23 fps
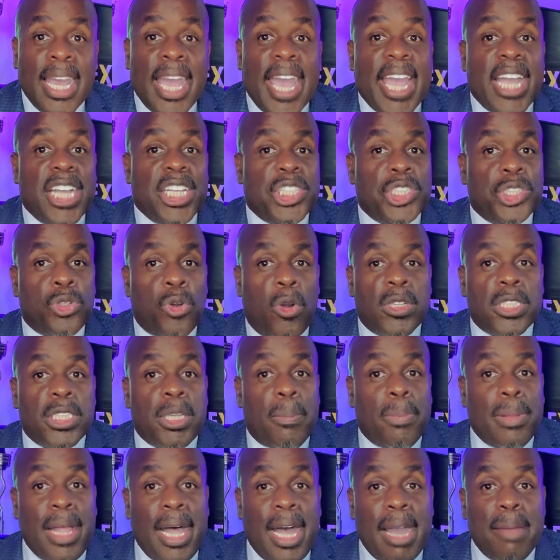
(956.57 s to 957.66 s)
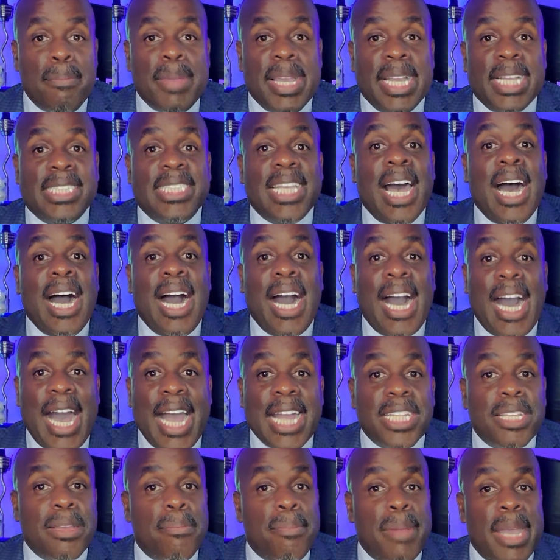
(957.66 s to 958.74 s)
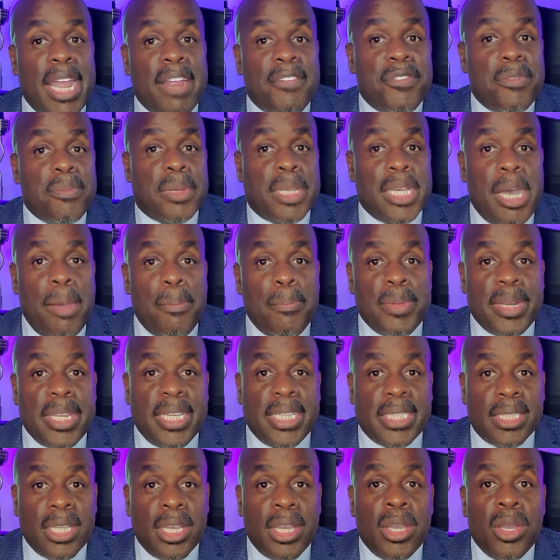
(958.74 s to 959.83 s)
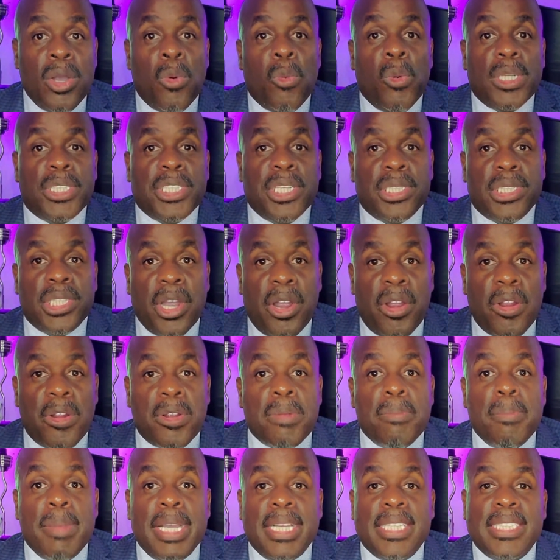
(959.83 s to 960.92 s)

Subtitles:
and short supply means high demand from companies, which in turn means